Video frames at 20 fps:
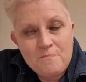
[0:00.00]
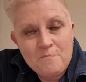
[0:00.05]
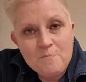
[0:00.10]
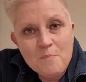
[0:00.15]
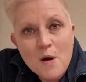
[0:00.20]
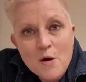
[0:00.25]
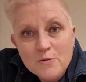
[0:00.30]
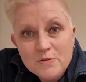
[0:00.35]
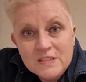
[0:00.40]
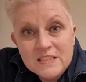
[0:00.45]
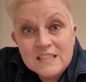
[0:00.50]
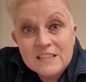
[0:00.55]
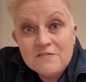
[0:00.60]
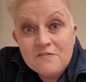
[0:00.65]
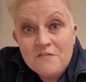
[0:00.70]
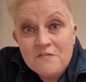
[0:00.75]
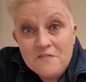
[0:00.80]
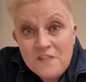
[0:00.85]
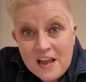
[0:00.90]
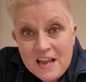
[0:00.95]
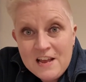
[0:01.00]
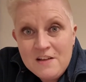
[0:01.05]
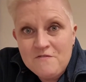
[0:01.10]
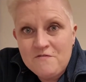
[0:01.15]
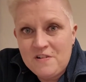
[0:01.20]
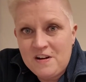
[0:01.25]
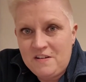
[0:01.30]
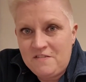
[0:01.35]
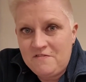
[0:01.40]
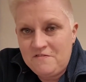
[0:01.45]
most
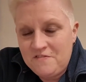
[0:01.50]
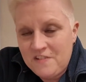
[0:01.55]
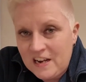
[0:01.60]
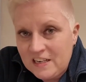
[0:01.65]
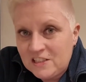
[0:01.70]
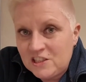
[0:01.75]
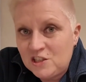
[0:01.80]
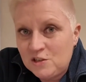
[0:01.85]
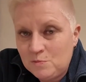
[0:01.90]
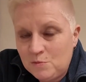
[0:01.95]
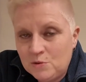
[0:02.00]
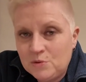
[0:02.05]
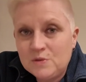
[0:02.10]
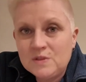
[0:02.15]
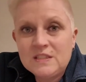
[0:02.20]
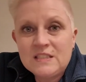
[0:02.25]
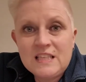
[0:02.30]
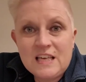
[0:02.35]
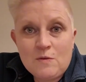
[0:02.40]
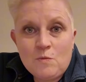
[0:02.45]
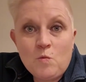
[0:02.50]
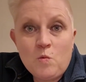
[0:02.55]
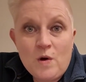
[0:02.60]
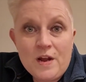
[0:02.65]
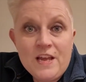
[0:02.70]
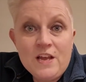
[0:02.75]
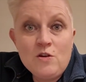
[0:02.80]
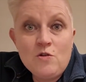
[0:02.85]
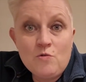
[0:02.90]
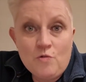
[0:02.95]
favorite vegetables that
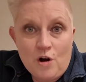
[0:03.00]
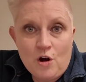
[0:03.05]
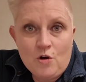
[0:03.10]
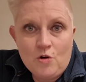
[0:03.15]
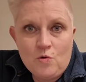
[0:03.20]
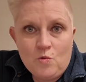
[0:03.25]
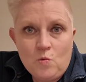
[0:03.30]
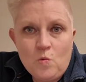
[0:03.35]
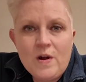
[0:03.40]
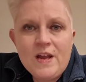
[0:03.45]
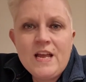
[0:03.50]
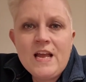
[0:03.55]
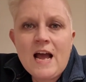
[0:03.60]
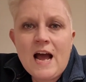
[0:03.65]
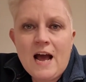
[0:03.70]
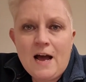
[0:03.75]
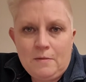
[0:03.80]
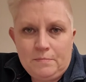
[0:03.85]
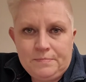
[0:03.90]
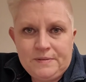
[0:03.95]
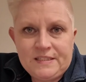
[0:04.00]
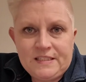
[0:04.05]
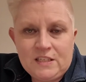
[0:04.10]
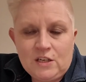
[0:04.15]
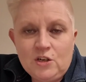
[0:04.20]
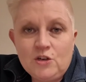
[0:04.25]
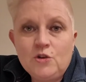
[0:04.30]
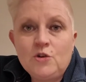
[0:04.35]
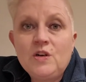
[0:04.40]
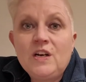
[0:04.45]
we grow. We
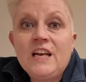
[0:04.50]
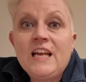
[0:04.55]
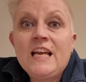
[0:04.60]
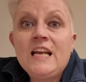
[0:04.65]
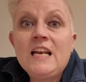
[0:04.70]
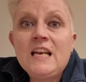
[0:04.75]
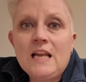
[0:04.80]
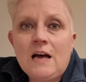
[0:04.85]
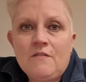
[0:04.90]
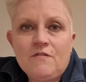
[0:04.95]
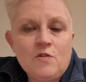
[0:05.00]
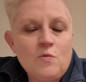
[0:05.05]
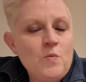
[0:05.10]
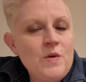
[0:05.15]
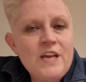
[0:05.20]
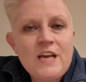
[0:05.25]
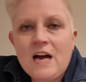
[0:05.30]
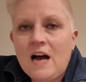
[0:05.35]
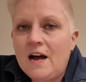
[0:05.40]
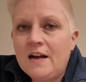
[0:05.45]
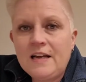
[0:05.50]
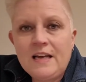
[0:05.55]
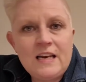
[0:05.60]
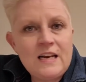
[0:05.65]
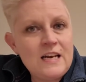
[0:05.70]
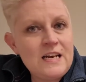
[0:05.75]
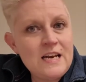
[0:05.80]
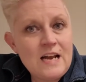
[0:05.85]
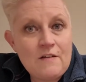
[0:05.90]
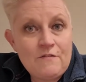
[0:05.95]
absolutely love them. We can't get
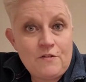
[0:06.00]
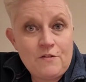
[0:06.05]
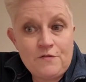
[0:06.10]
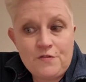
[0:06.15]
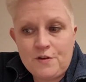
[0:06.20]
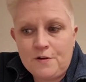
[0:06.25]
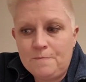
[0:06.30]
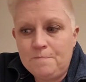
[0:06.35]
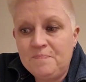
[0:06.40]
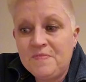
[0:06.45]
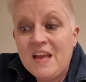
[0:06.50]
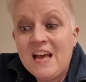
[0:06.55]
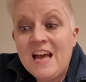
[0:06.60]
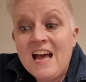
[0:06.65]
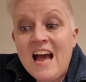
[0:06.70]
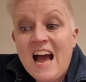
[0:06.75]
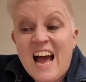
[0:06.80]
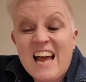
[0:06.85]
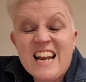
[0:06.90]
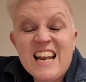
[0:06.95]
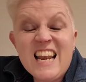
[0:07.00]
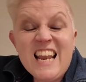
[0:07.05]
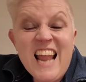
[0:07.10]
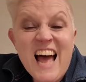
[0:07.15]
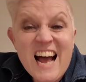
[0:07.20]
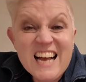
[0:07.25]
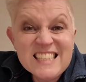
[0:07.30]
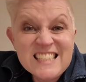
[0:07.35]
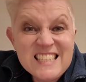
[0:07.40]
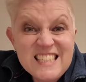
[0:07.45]
enough of them. And
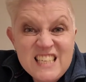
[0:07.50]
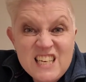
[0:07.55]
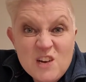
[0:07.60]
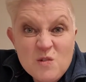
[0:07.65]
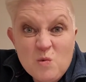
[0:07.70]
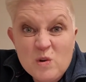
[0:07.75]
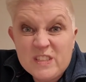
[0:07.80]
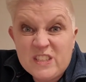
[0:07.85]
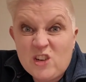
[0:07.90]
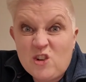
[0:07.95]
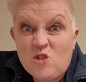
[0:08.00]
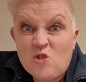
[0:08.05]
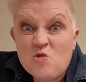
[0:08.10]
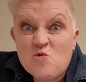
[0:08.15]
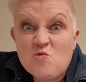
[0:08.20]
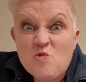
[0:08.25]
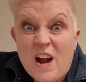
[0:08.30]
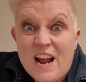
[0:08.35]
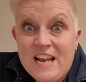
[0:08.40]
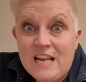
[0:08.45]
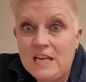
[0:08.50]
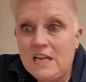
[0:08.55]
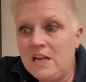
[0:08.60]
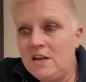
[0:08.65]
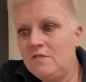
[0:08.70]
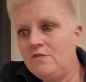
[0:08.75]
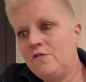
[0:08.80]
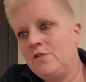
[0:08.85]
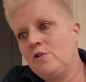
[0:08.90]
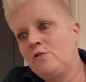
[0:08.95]
last year was a great
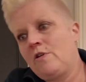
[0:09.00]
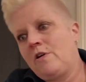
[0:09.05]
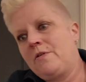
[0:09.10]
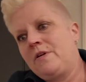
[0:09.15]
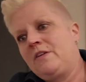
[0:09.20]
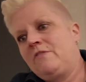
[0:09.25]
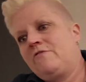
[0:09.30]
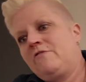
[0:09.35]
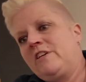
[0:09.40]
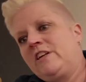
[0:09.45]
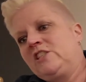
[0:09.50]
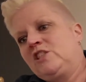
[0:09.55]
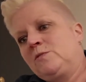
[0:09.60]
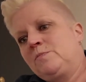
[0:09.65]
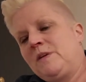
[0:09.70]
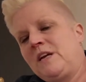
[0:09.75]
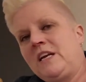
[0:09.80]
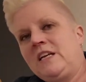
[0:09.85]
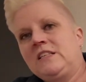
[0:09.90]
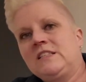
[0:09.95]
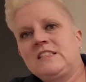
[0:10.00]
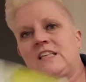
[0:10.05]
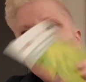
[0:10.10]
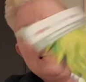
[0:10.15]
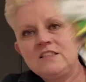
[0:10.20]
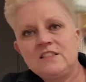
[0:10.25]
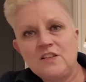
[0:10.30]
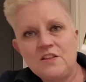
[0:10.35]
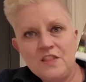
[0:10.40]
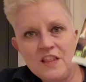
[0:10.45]
year for growing French beans.
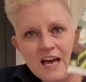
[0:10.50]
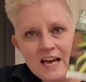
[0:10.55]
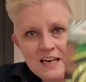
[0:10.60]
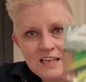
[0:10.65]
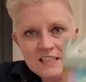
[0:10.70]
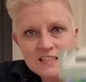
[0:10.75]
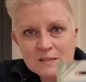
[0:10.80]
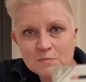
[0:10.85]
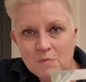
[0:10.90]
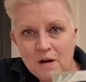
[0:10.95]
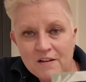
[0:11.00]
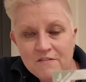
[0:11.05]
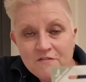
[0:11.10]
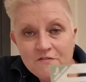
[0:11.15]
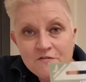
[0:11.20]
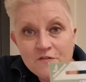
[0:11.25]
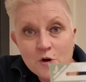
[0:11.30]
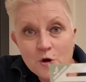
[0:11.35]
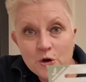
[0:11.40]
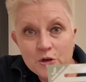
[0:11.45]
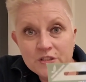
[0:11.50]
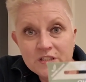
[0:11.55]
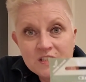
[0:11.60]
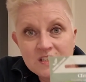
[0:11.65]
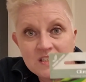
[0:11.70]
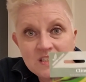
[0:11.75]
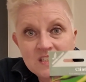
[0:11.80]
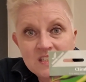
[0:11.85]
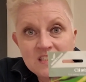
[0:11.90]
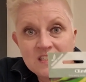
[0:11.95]
So that is my
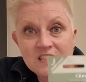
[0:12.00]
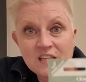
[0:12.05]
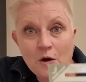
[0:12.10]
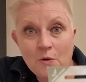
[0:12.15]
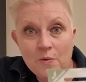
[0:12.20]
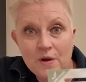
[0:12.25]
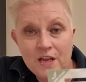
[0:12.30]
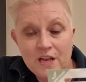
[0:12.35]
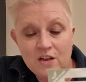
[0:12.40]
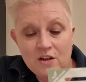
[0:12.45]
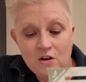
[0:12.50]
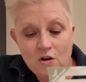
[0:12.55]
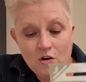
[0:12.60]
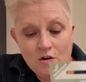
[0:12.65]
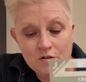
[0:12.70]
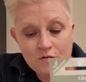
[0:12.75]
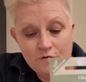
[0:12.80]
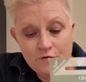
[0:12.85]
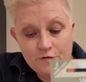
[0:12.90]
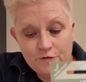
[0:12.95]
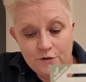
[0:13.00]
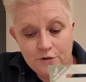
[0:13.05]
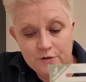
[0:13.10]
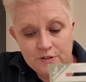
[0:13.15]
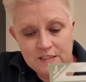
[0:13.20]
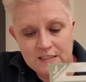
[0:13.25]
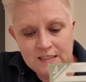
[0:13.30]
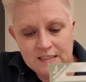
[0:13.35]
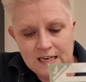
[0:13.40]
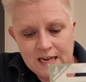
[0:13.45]
first sowing on
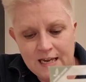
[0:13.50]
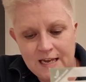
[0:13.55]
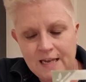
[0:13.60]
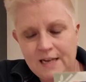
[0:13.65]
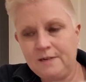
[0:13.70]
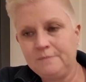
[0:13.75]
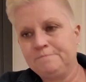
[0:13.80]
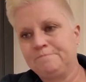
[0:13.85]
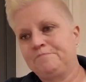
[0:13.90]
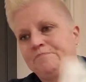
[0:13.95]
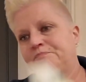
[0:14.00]
Fruits Day.